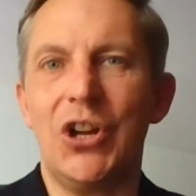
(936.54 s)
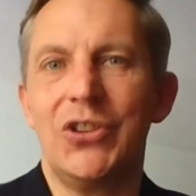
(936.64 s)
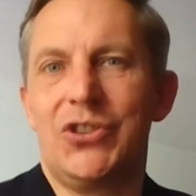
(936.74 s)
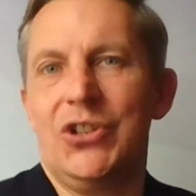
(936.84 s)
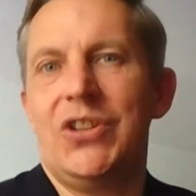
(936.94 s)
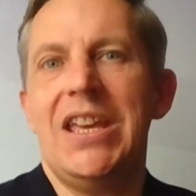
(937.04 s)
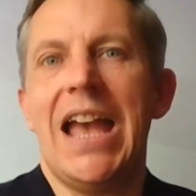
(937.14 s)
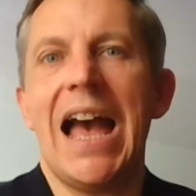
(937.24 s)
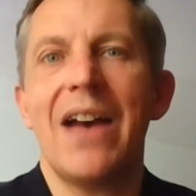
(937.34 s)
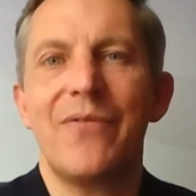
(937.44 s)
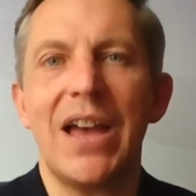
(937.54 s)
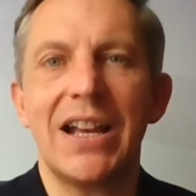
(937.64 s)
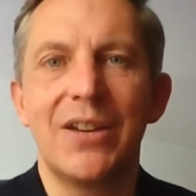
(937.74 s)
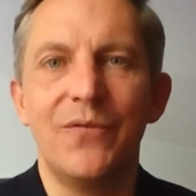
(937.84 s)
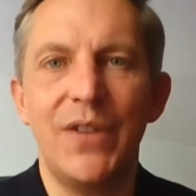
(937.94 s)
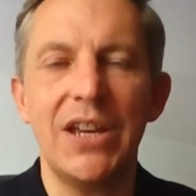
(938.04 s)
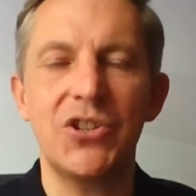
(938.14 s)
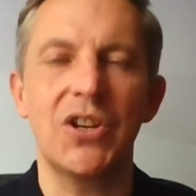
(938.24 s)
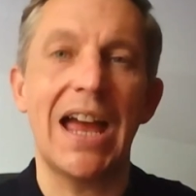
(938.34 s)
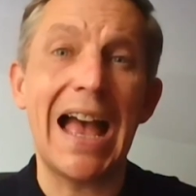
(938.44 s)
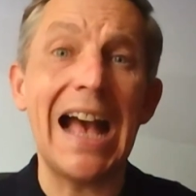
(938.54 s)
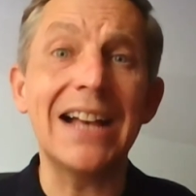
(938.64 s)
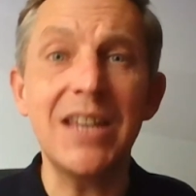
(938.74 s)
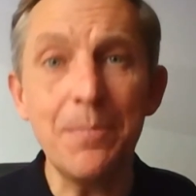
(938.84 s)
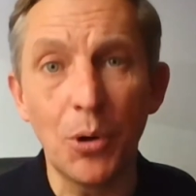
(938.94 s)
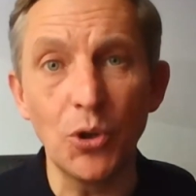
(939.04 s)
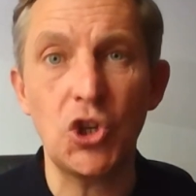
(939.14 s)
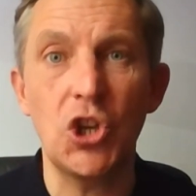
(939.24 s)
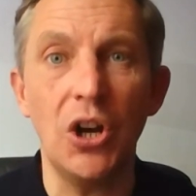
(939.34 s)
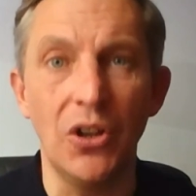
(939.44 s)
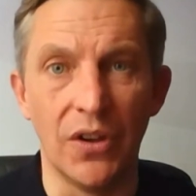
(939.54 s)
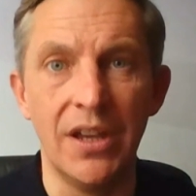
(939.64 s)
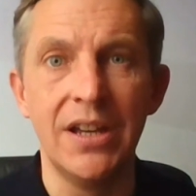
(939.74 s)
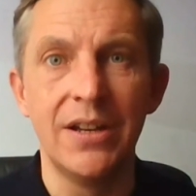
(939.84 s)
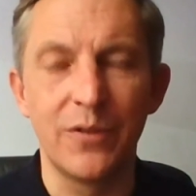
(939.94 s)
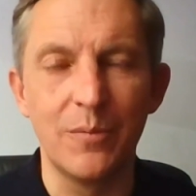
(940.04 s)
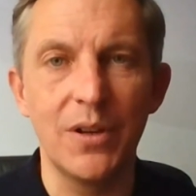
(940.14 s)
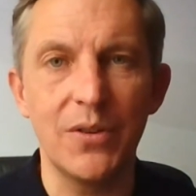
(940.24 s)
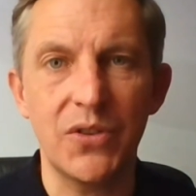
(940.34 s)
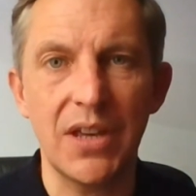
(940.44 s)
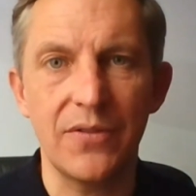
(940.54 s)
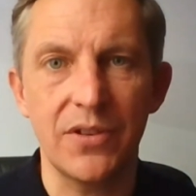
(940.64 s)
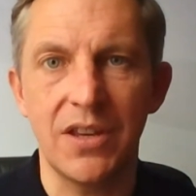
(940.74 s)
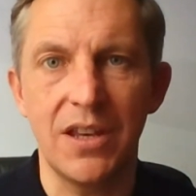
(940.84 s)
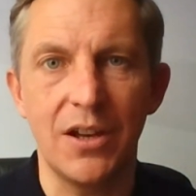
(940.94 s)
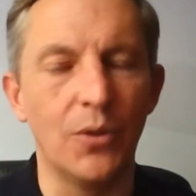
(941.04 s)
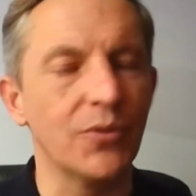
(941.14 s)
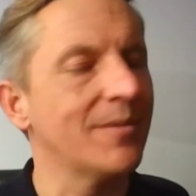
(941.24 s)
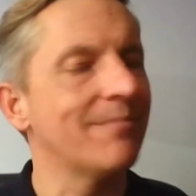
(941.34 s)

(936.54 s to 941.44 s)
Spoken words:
Does he have that conviction? Has he pushed on from those 17 goals?